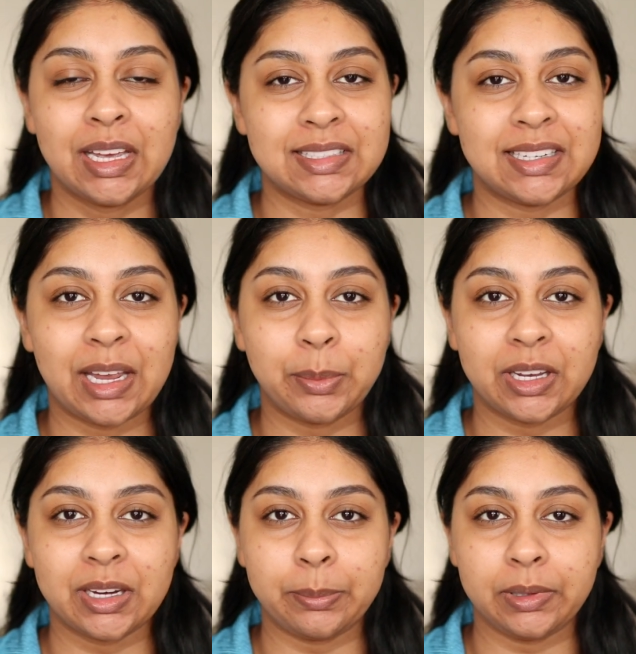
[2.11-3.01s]
Today
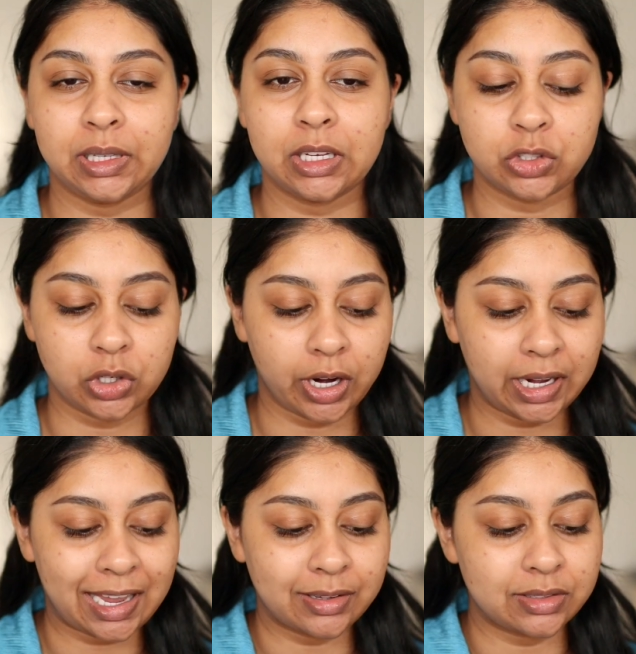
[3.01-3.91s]
we're going to be
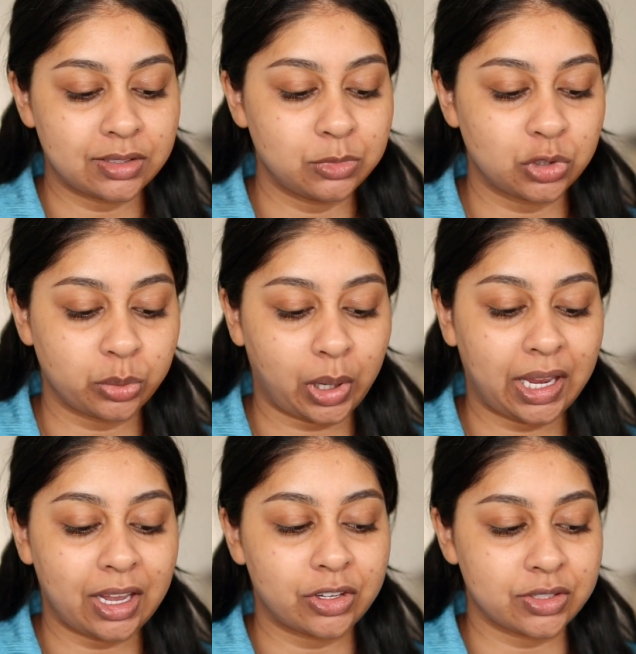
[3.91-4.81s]
trying out some
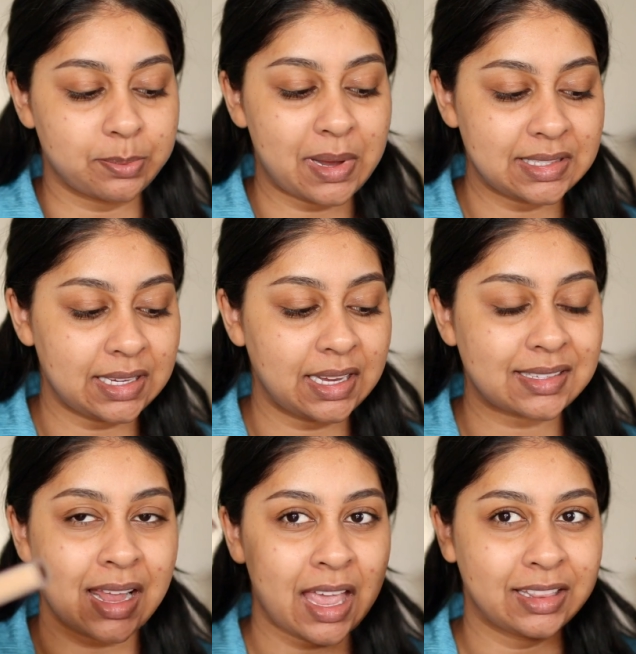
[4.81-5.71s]
Jouer Cosmetics.